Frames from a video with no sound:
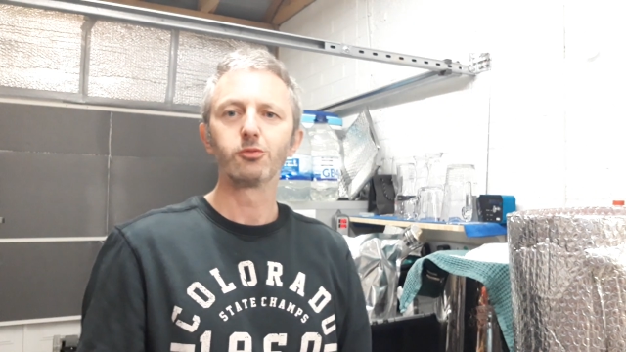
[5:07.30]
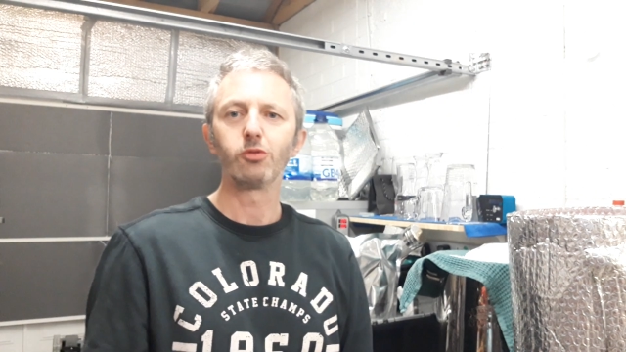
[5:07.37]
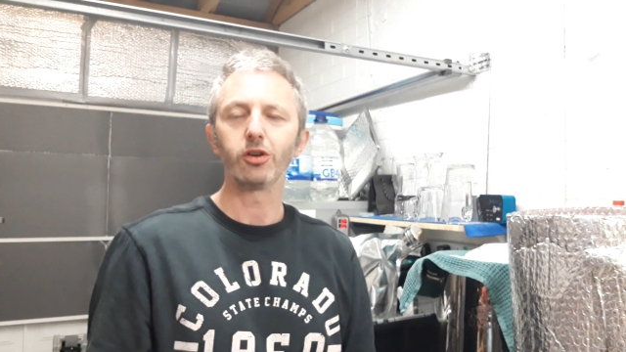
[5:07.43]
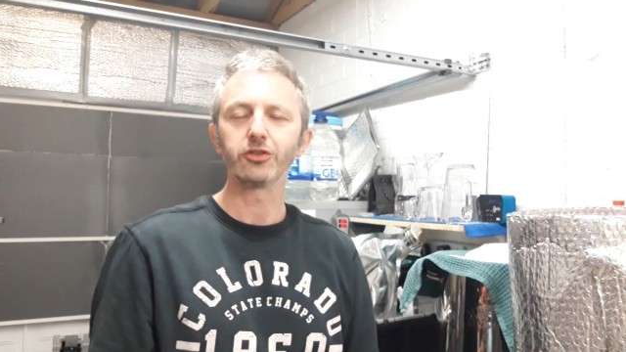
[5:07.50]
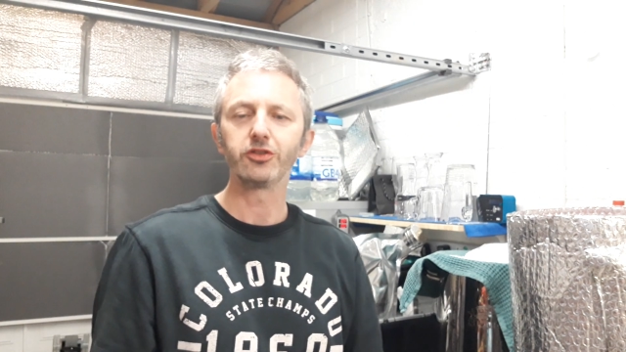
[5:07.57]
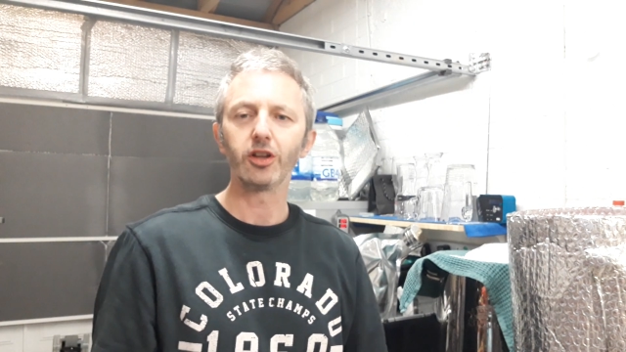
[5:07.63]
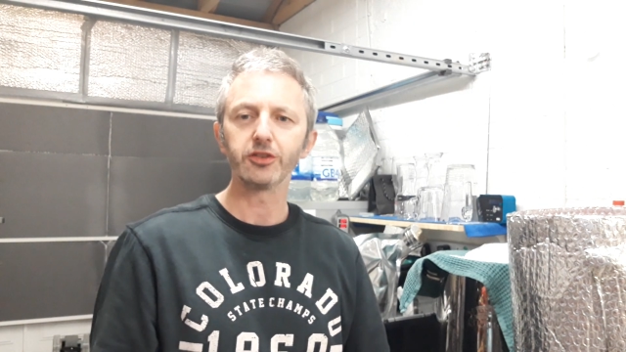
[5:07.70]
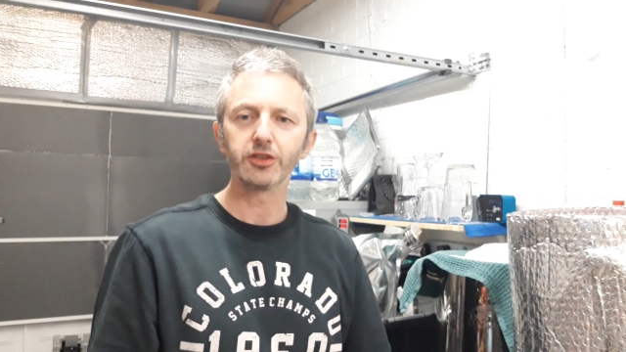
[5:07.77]

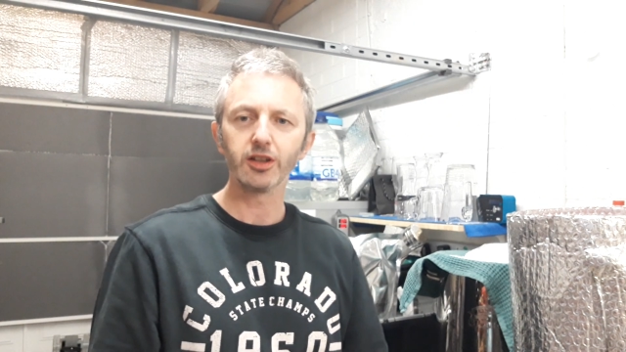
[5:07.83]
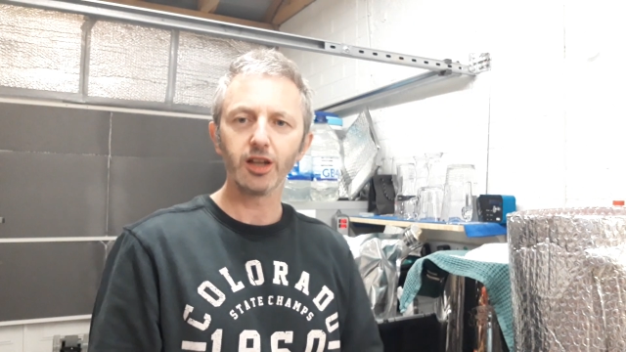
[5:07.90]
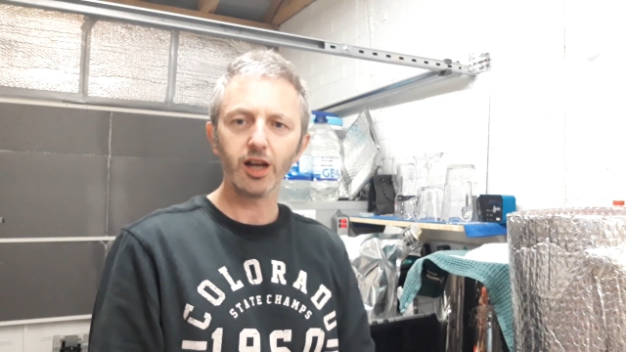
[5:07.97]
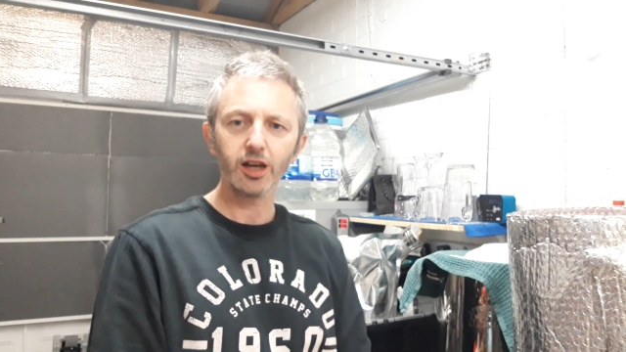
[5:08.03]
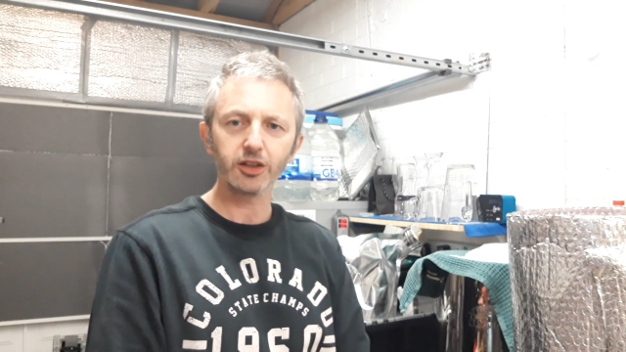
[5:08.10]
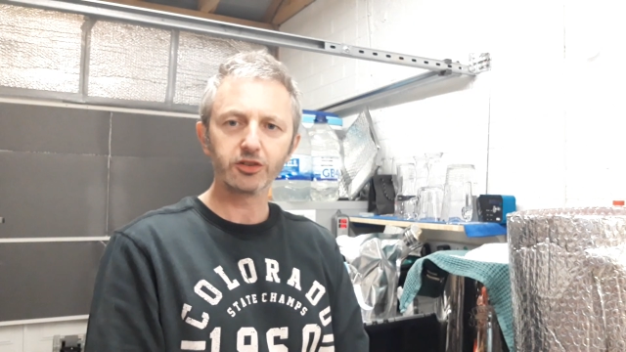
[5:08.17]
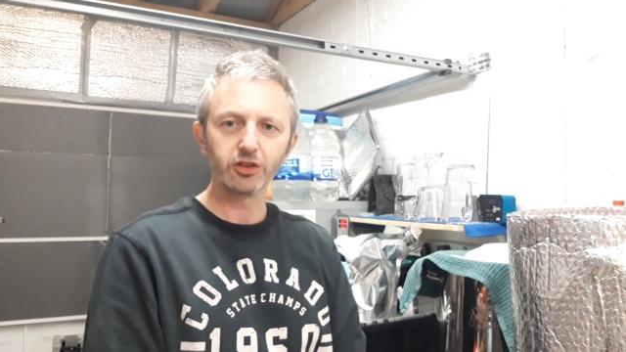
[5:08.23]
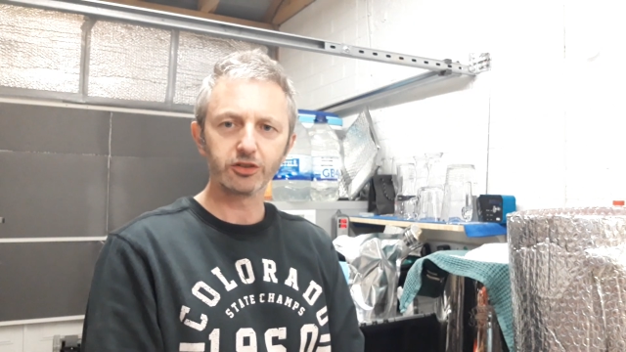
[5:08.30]
what's not to
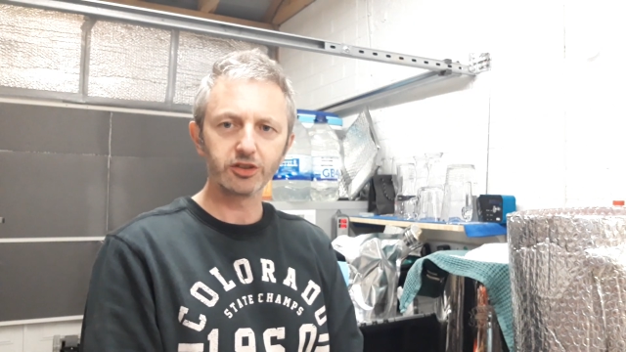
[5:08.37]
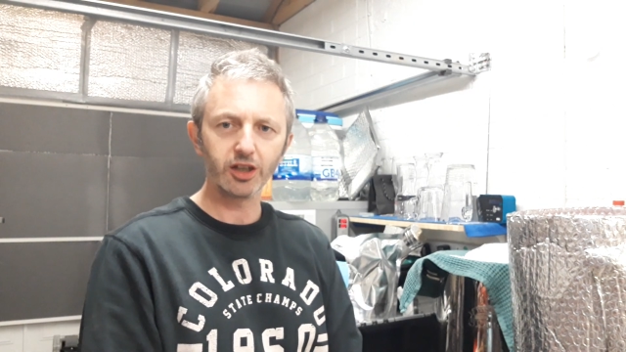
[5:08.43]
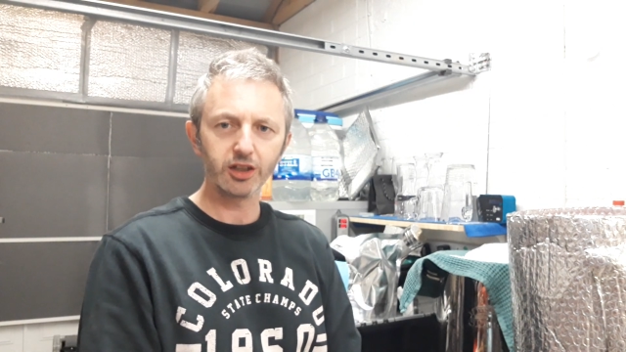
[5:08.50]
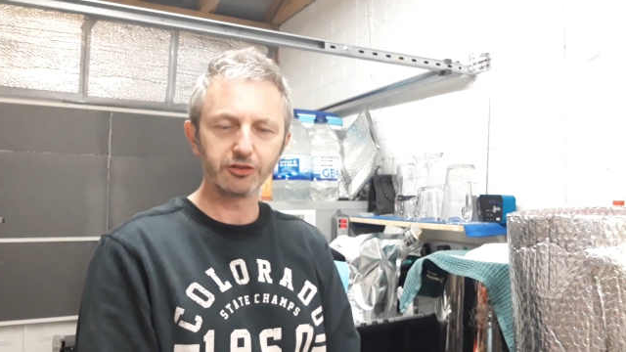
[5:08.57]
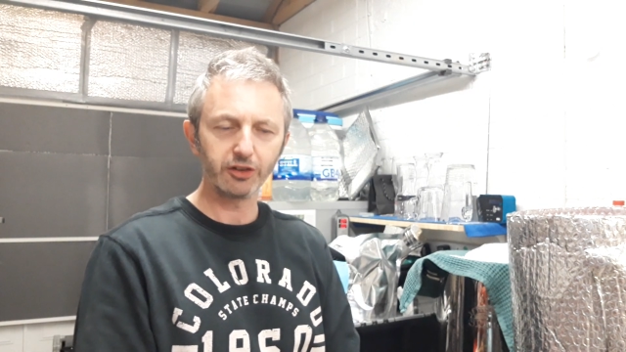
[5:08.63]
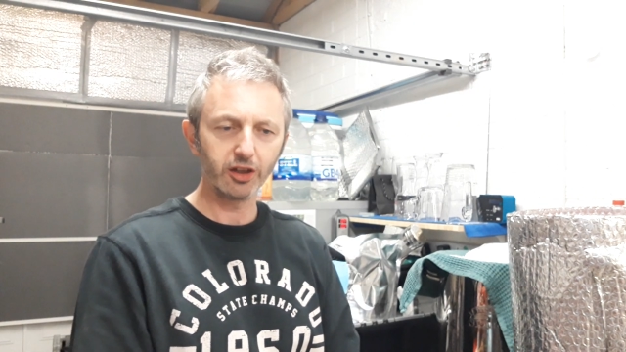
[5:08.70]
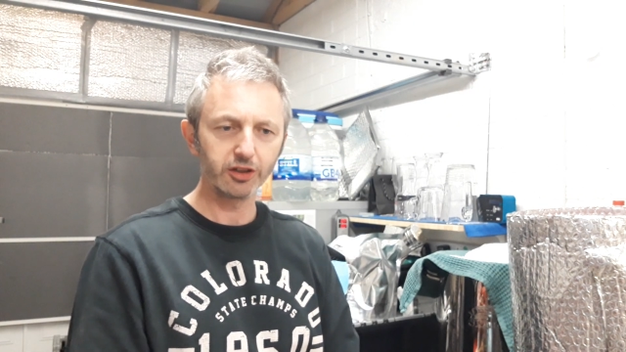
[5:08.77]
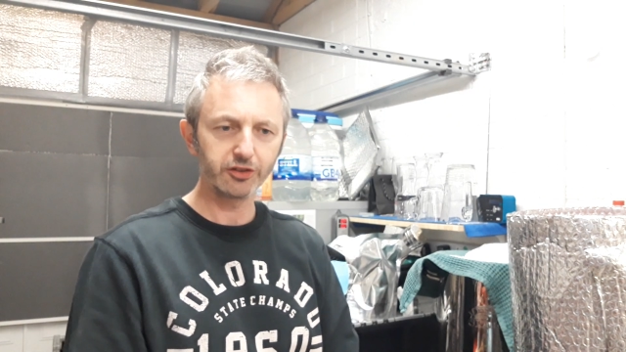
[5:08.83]
like? So
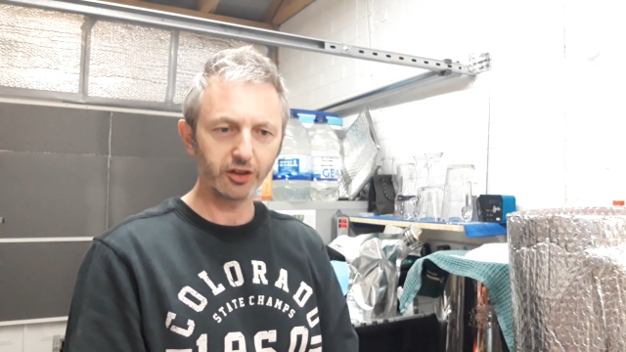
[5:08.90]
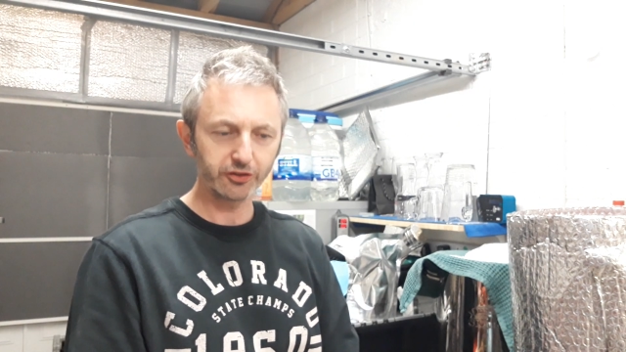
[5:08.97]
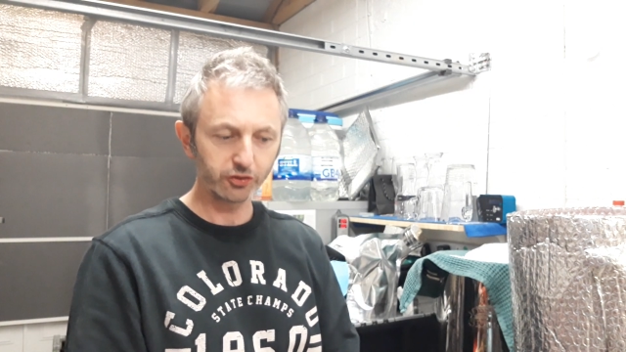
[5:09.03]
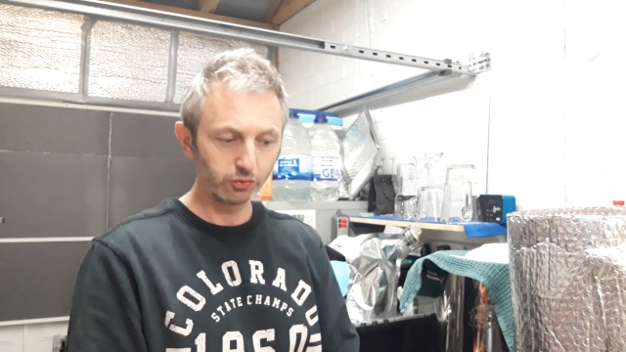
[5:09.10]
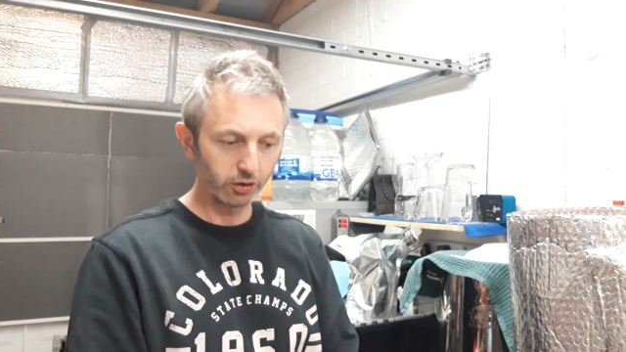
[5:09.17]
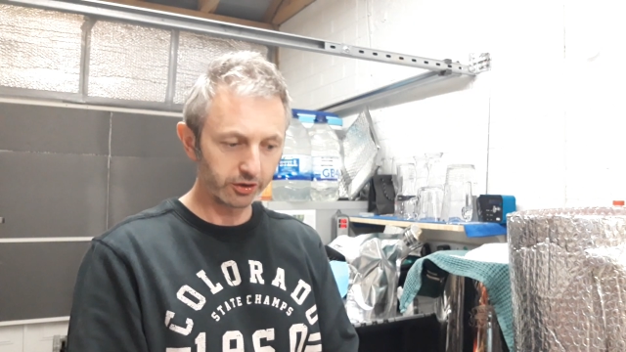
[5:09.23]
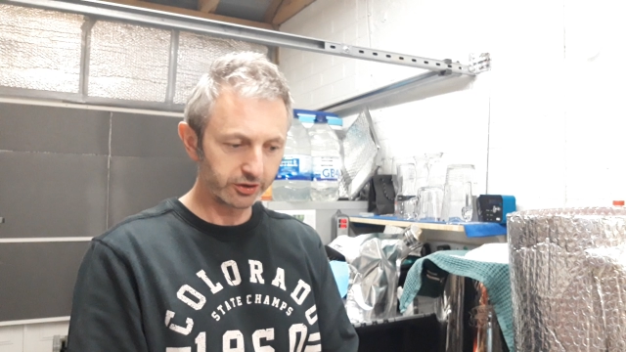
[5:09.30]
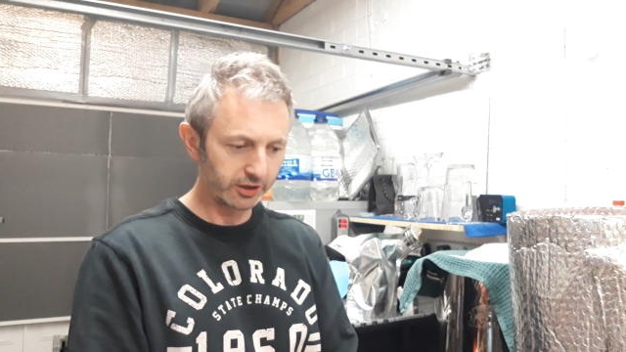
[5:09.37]
cheers fellas, thanks
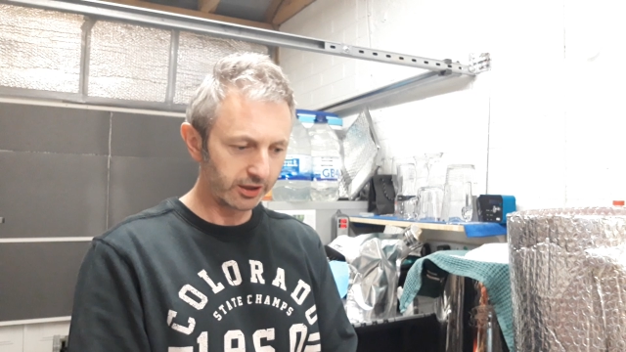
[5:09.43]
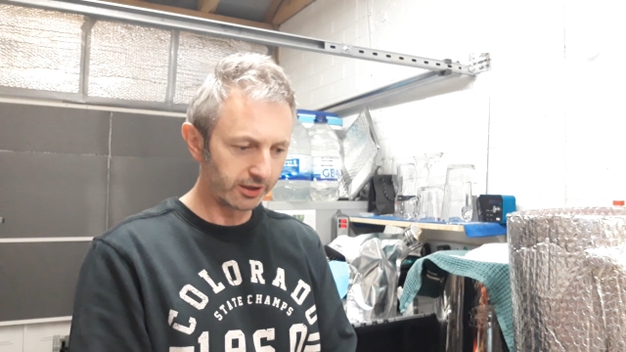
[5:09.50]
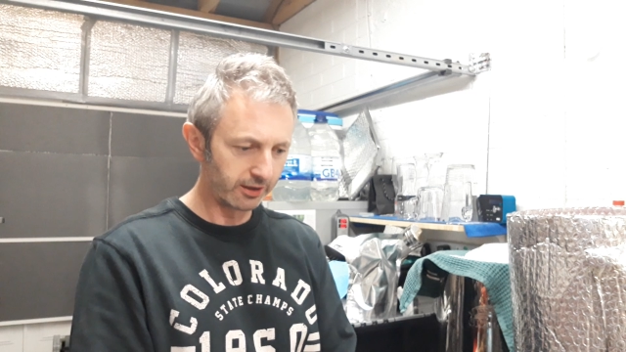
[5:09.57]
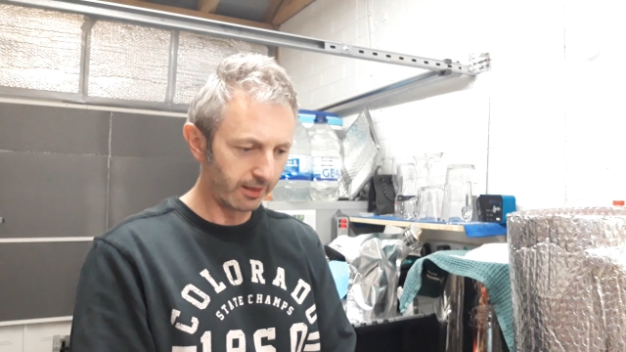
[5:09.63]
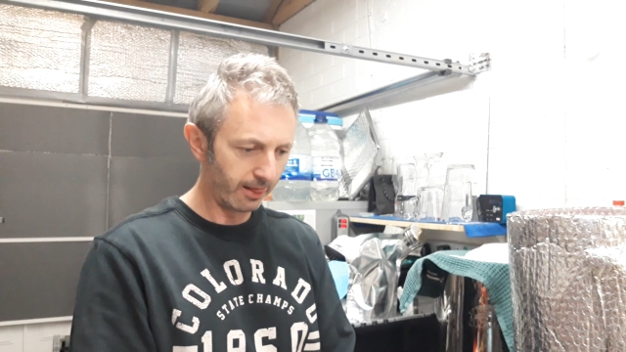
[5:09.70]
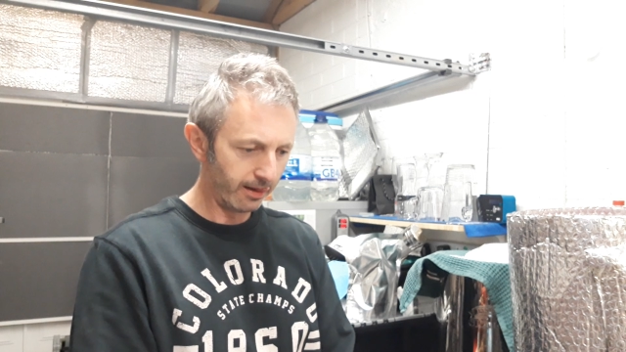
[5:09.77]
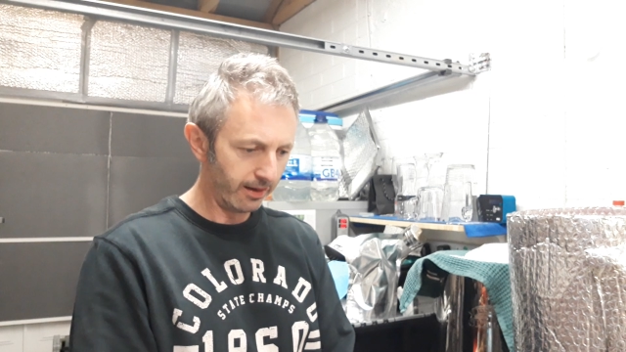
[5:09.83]
for watching.